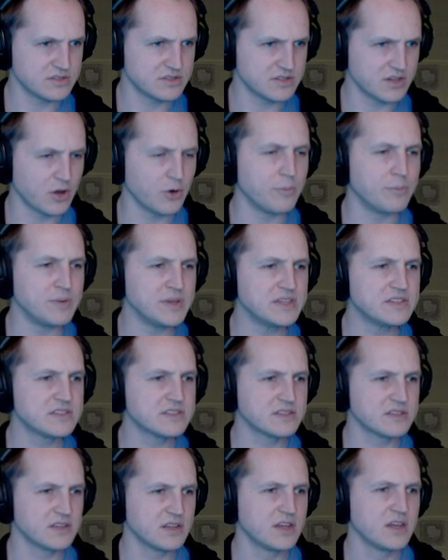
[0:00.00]
Oh, beast
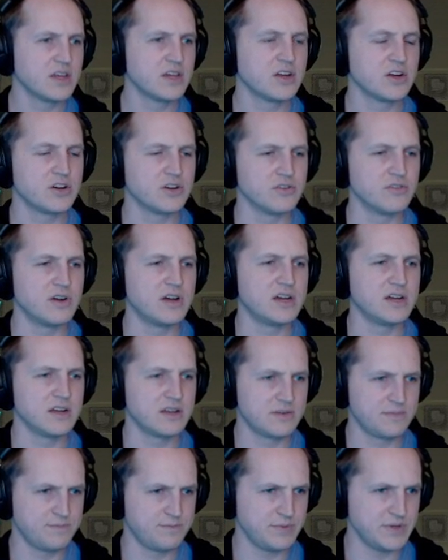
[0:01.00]

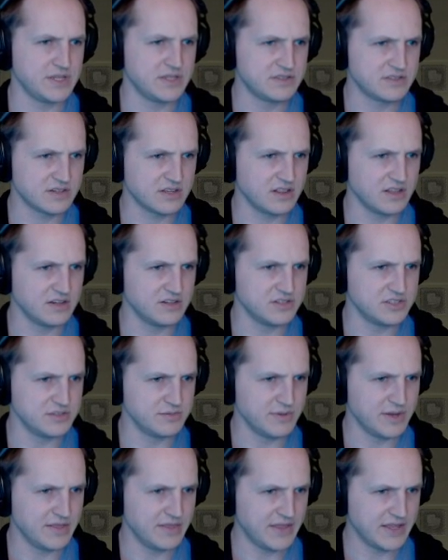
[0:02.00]
Garank, beast
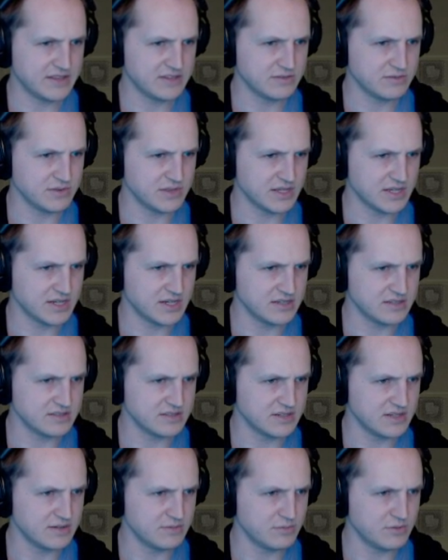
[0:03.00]
clergyman. That's what the guy's
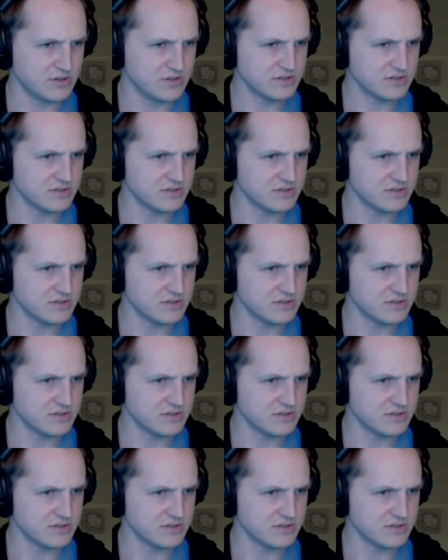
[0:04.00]
name was.